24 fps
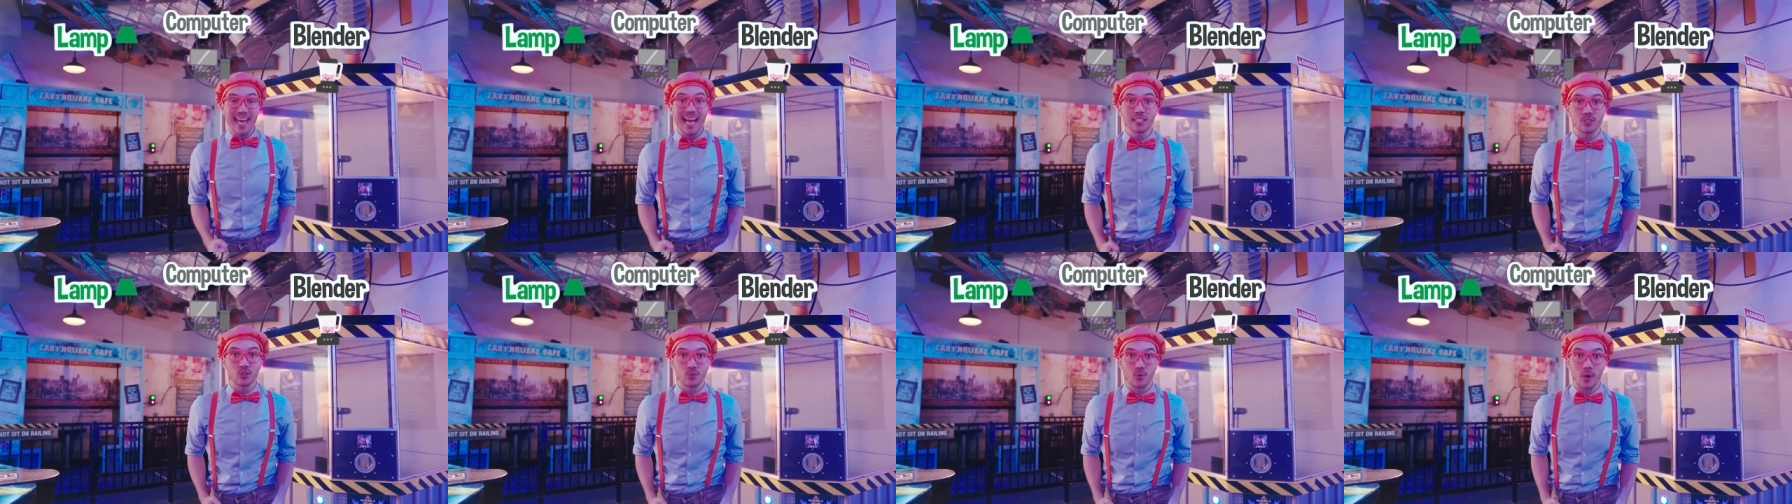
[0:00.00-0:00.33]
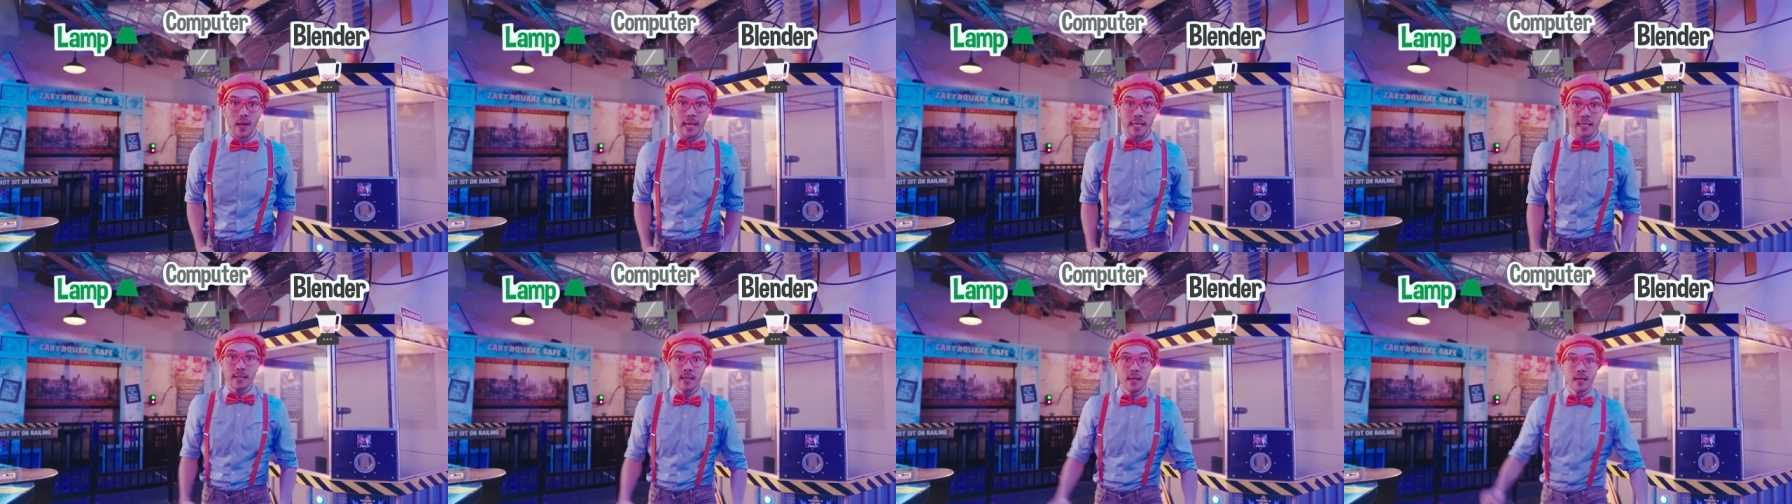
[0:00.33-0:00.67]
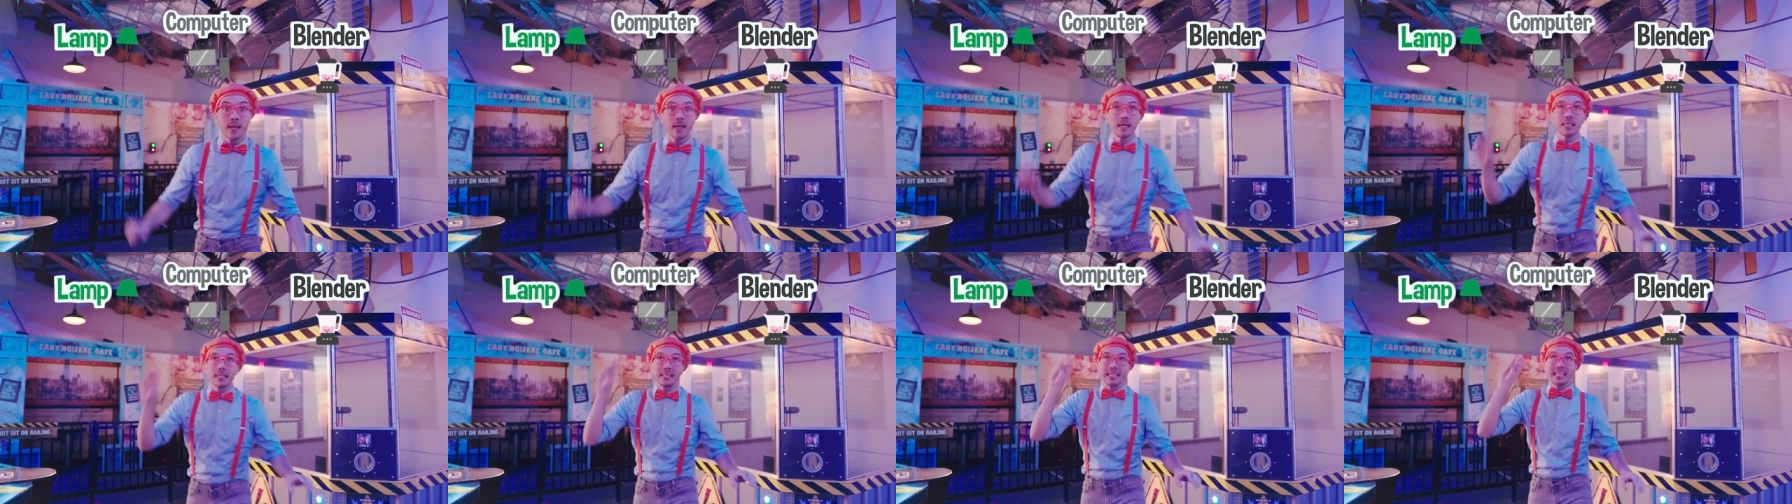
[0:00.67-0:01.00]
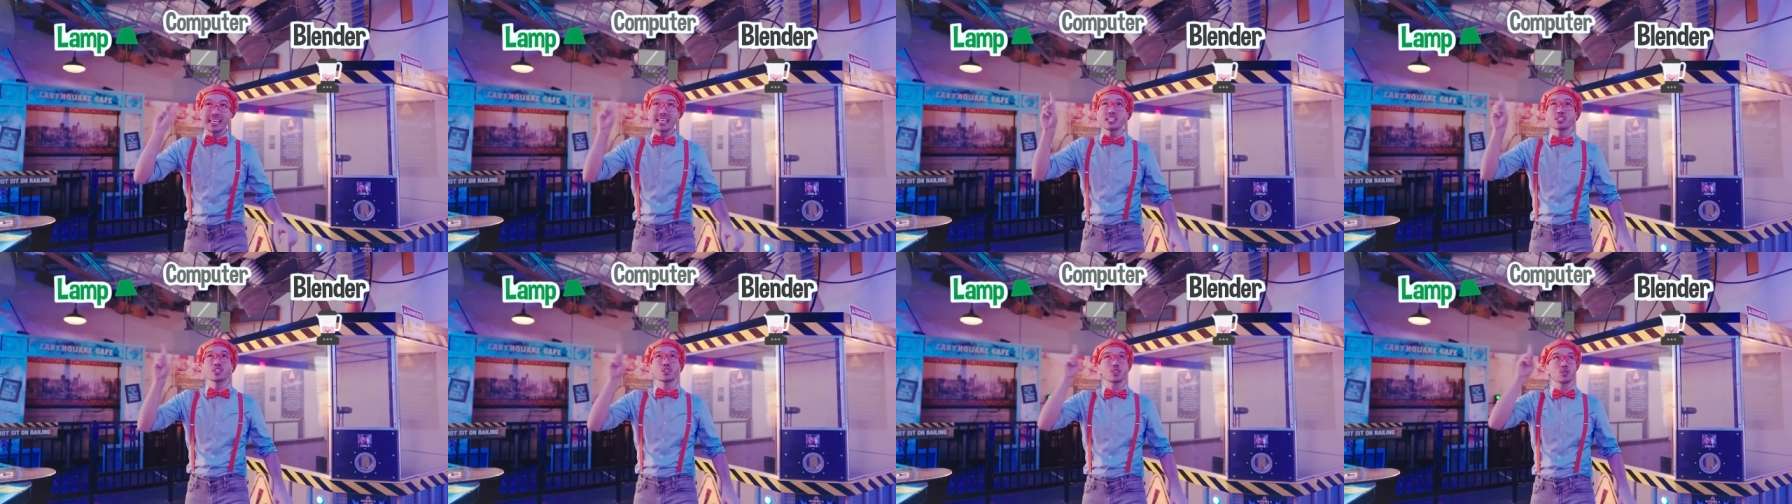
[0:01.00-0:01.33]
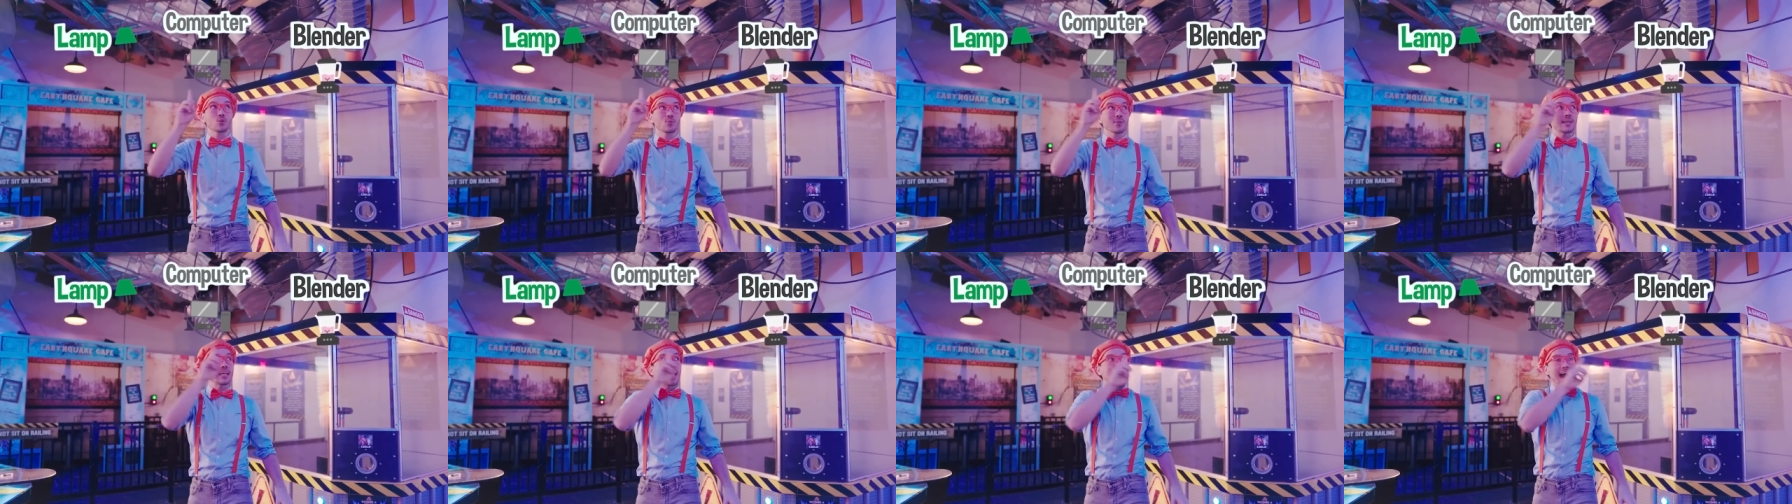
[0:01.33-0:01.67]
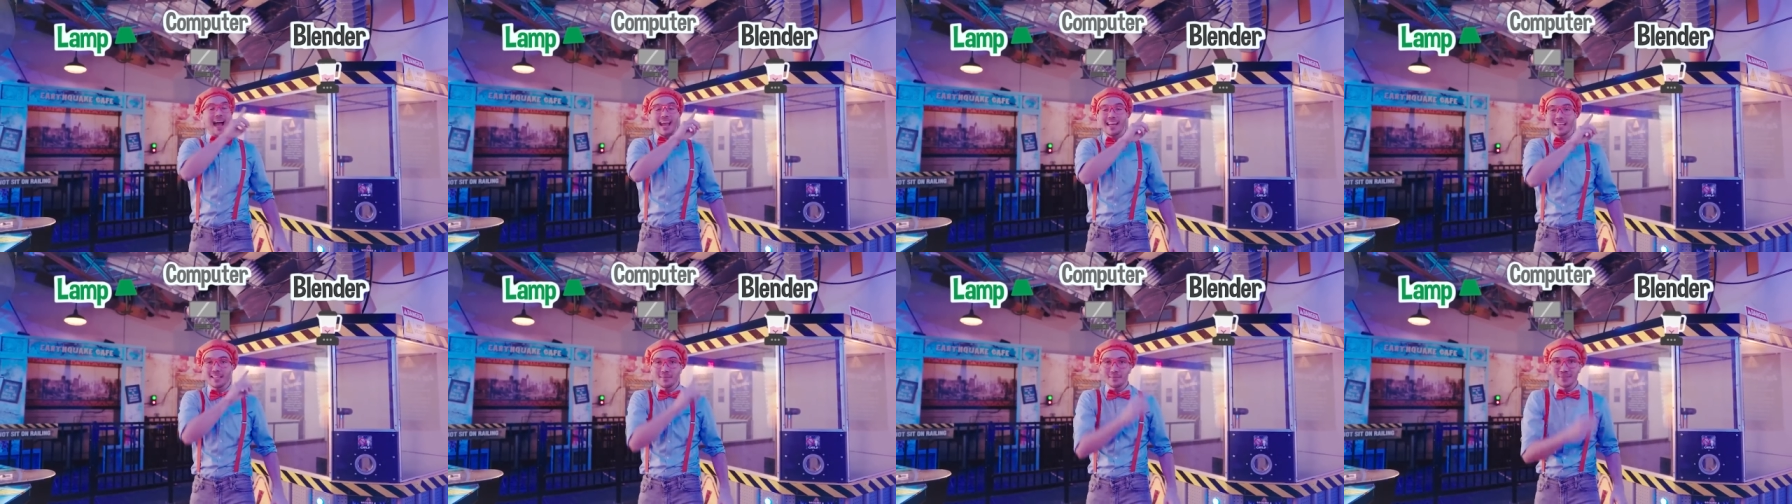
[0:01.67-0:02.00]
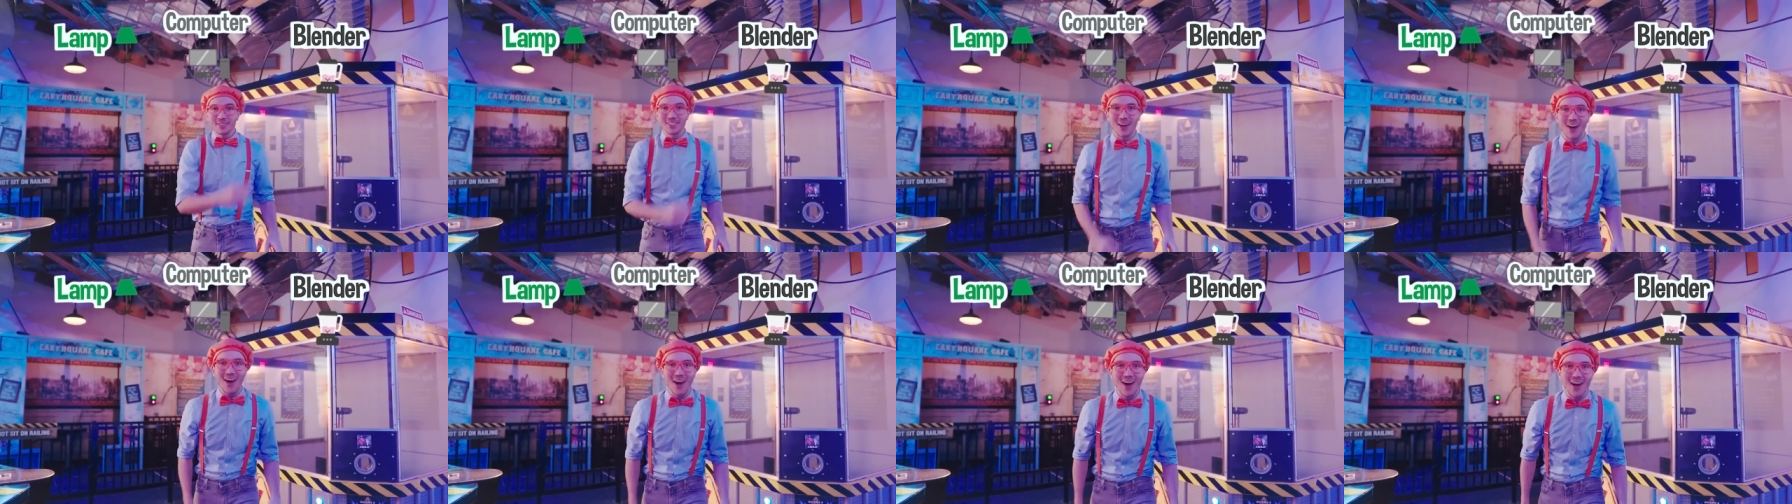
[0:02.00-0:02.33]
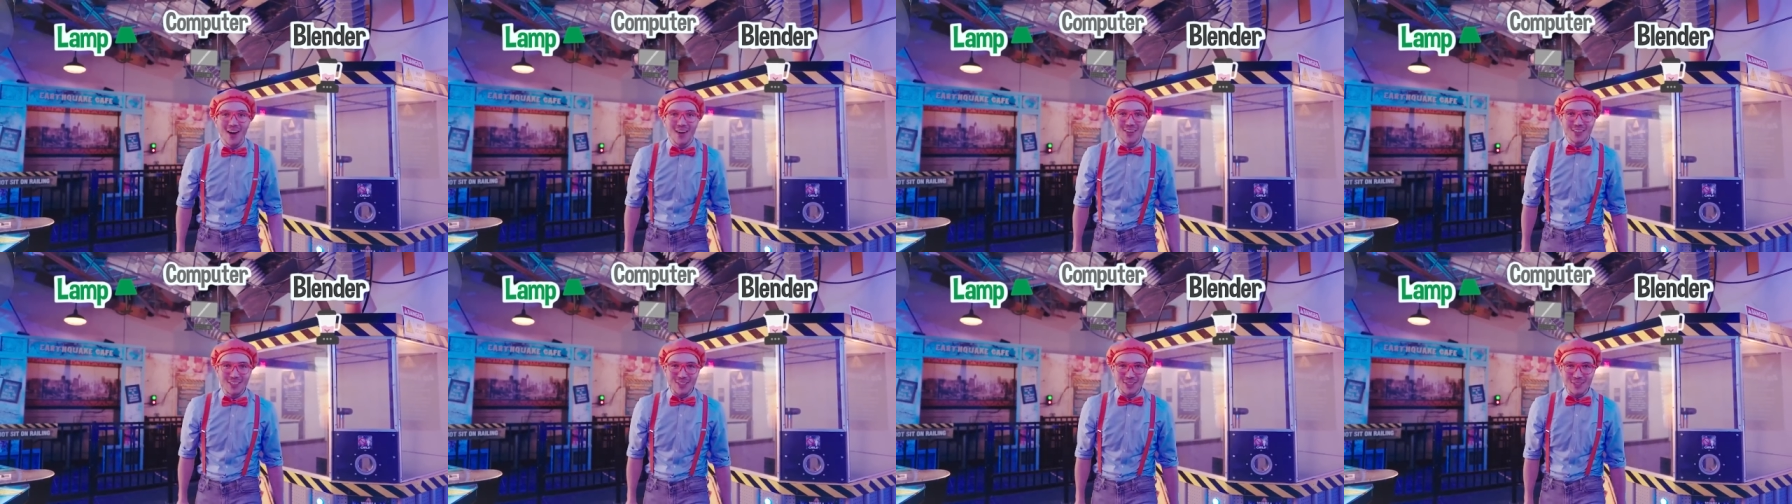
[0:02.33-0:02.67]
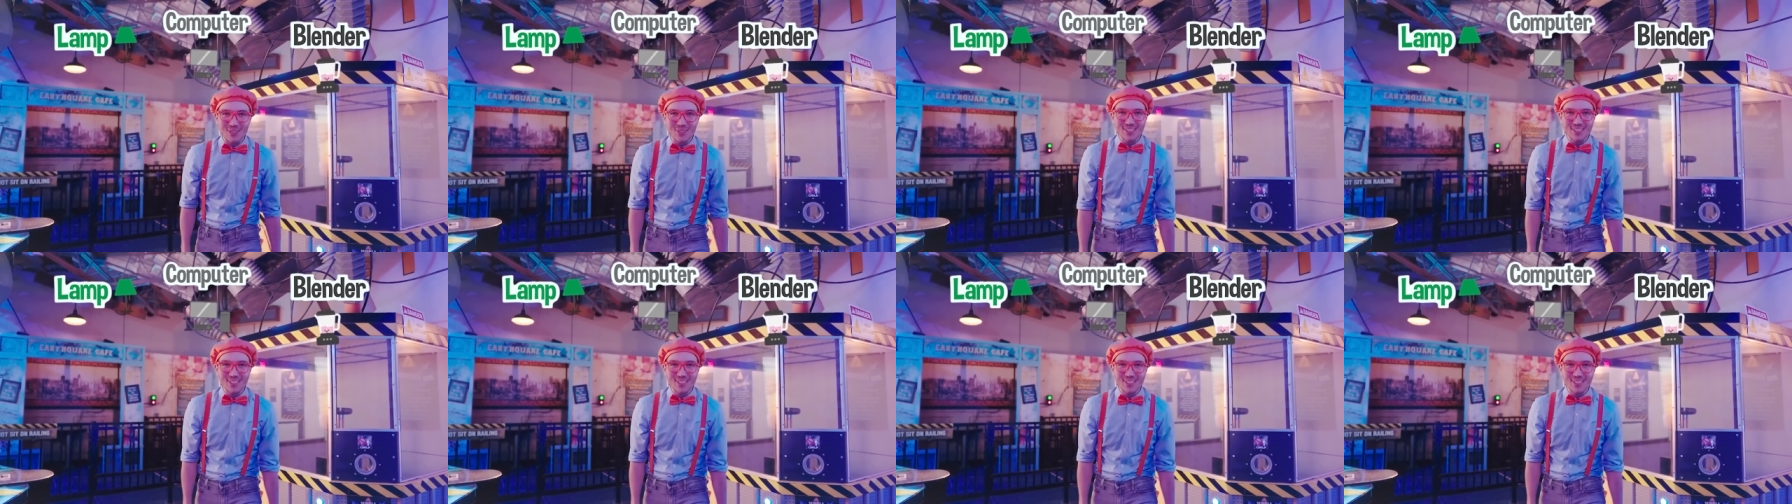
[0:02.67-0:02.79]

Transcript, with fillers: that's right. These three items all